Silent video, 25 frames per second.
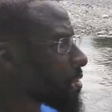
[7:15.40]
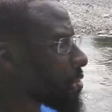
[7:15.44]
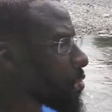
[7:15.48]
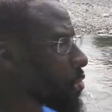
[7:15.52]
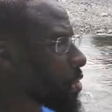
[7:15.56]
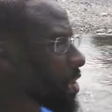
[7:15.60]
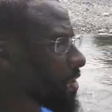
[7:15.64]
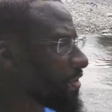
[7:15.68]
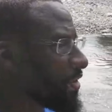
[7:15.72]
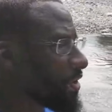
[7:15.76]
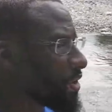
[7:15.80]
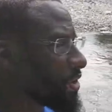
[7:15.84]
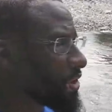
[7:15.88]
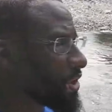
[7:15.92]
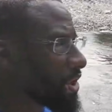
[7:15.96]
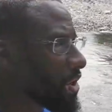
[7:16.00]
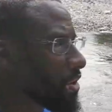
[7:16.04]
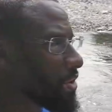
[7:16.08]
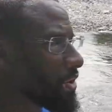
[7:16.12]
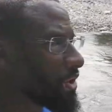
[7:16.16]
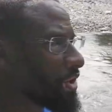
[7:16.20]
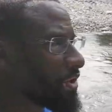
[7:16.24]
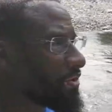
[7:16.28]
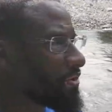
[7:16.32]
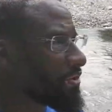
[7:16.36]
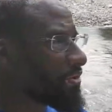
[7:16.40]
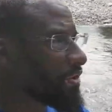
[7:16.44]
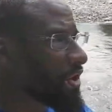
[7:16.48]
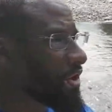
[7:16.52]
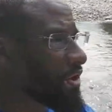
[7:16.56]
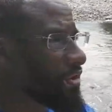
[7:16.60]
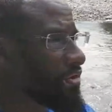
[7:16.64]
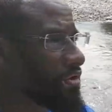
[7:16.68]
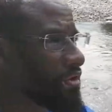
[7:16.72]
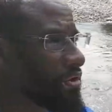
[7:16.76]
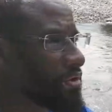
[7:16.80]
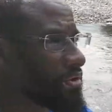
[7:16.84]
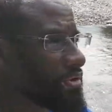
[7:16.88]
where they're learning
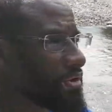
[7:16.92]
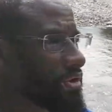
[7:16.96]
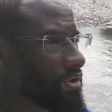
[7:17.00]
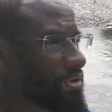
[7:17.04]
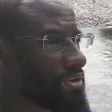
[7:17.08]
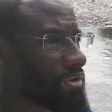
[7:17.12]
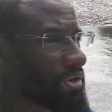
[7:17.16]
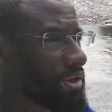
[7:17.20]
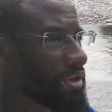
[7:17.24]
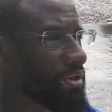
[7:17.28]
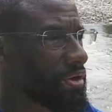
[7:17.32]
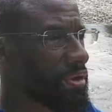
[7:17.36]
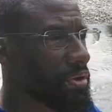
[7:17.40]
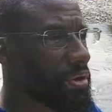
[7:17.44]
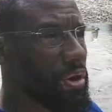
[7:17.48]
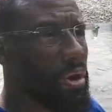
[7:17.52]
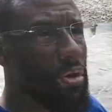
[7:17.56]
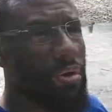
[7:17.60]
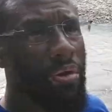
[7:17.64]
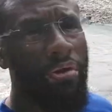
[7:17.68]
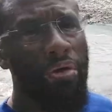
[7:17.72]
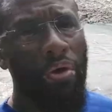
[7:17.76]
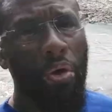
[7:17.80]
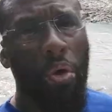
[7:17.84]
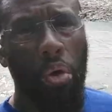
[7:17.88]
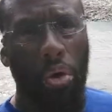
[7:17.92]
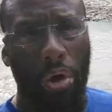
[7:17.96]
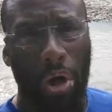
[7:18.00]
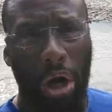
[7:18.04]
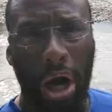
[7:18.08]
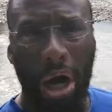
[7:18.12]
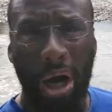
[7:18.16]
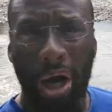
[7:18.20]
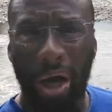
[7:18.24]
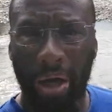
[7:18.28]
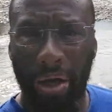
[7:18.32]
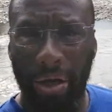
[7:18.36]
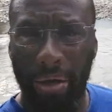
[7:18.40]
the they're they're they're learning the
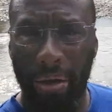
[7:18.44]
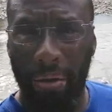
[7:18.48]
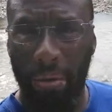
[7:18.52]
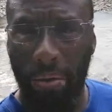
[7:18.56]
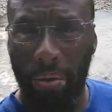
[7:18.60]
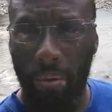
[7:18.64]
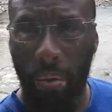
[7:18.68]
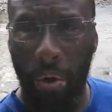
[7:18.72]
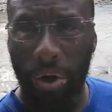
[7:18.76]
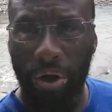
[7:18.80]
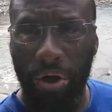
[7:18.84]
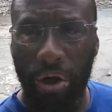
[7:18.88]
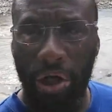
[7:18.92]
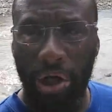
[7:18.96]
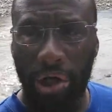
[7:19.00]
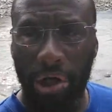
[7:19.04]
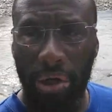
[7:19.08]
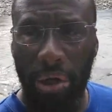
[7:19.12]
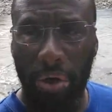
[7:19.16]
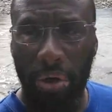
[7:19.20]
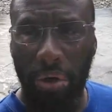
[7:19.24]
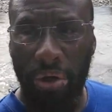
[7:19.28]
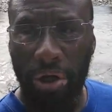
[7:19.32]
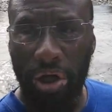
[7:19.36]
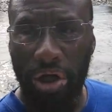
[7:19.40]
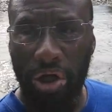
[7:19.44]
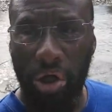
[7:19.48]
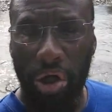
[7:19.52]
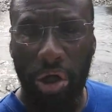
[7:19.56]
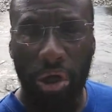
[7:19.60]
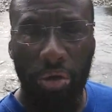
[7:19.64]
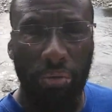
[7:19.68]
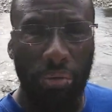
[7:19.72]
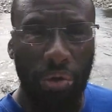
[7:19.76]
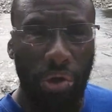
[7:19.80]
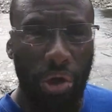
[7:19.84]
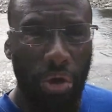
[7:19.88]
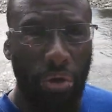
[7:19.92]
Quran, where you can learn and you
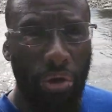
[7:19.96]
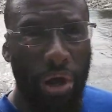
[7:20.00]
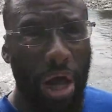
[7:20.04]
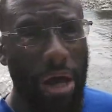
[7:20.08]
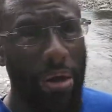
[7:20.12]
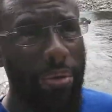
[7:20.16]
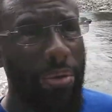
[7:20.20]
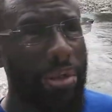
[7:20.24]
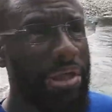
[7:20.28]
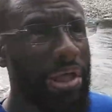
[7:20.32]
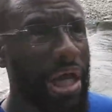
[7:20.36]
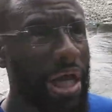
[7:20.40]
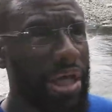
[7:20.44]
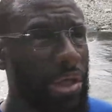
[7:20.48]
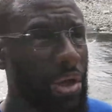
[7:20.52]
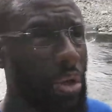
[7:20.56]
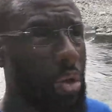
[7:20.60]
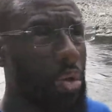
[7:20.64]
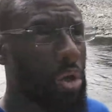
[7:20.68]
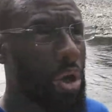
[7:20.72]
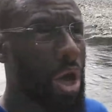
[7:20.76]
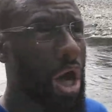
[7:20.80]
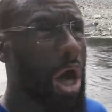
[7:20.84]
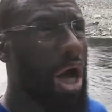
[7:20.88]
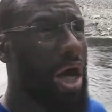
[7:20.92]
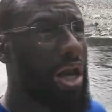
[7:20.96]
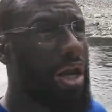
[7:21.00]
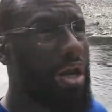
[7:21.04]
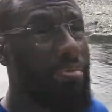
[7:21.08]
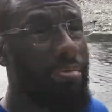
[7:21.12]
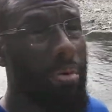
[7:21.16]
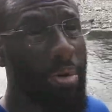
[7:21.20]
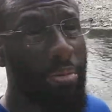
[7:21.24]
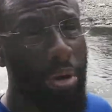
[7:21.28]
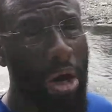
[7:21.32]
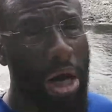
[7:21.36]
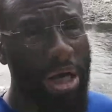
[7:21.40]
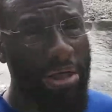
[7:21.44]
can learn how to recite the Quran
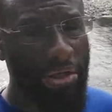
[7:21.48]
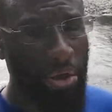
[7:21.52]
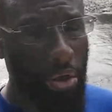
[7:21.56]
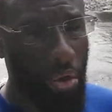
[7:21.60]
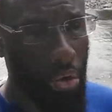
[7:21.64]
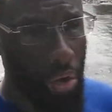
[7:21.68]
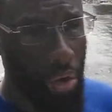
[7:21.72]
and memorize the